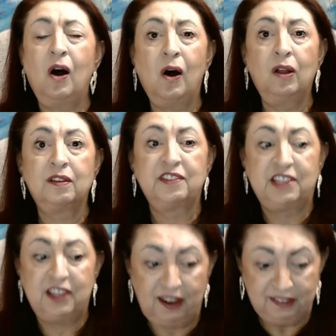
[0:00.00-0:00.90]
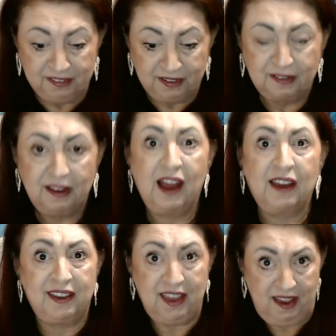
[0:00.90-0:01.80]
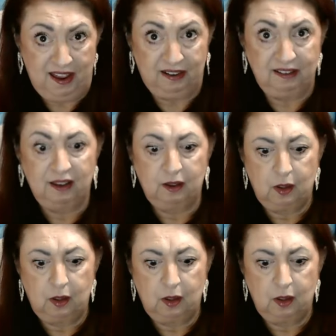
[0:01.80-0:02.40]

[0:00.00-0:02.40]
All of a sudden, again,